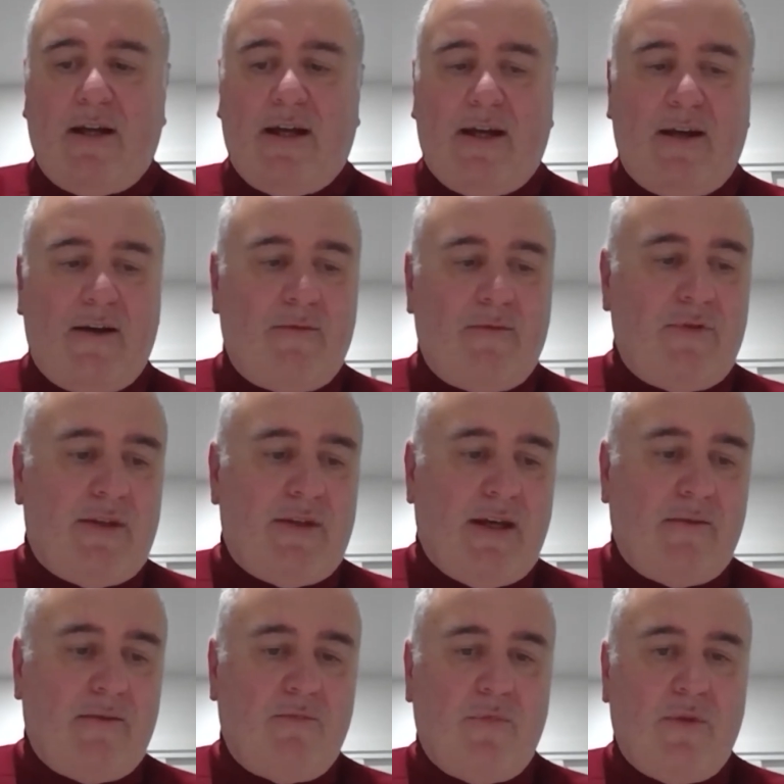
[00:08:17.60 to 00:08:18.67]

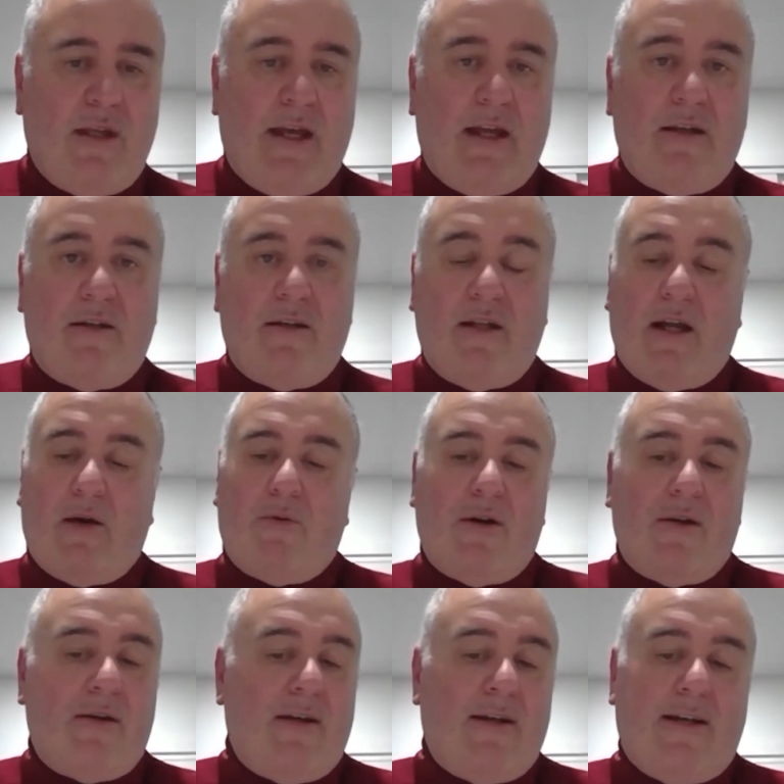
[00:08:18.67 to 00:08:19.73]
And you know
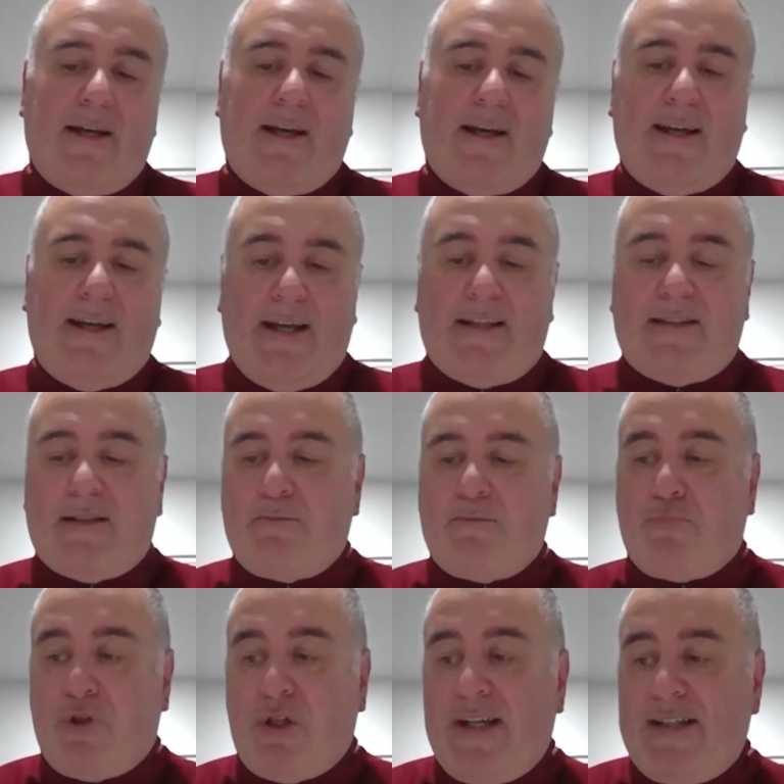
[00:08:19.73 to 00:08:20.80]
what? It's
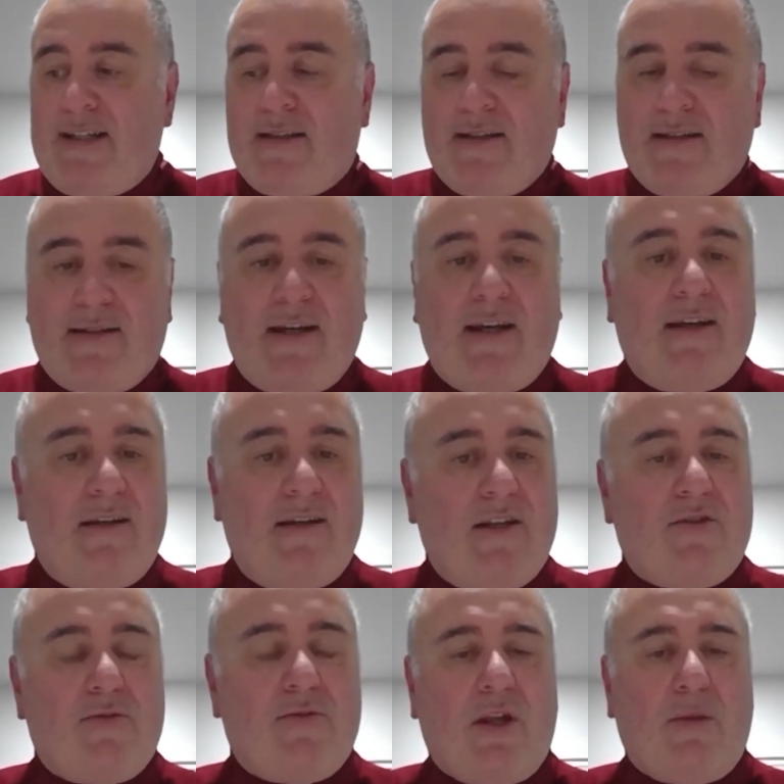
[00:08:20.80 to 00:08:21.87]
pleasing to see.
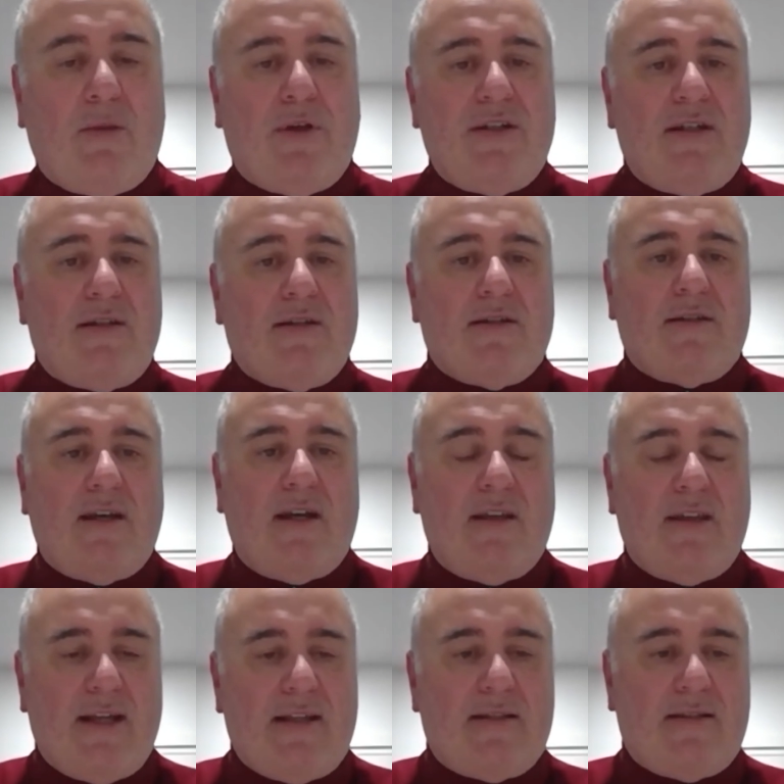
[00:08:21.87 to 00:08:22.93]
It's really pleasing to see
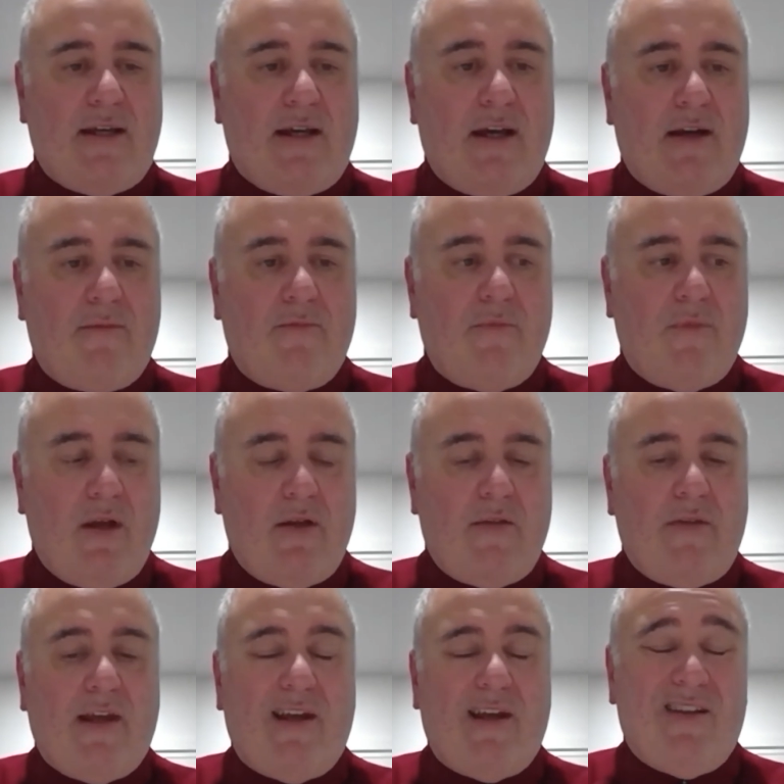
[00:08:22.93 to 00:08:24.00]
that
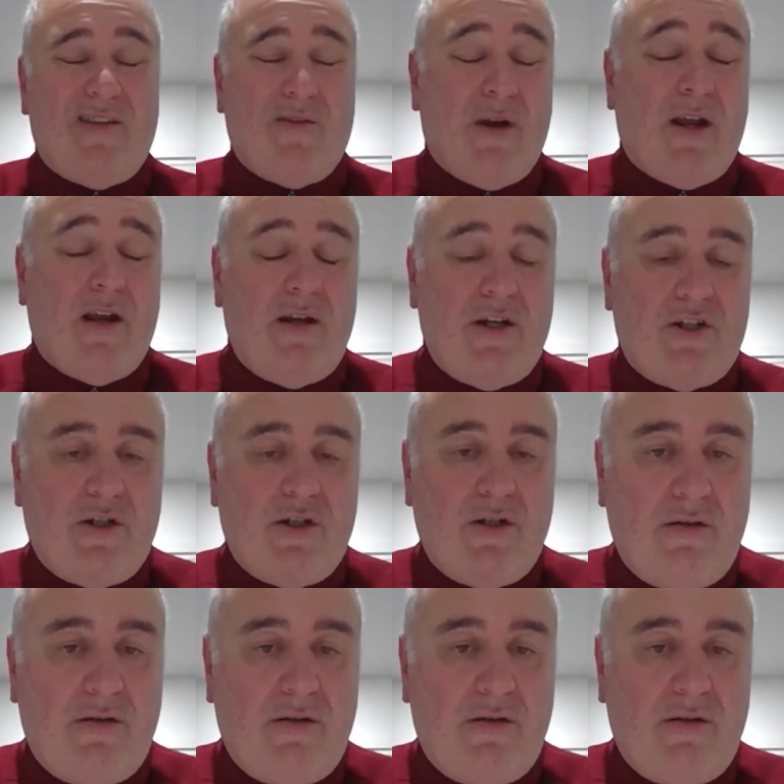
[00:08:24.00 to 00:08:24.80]
they're getting the recognition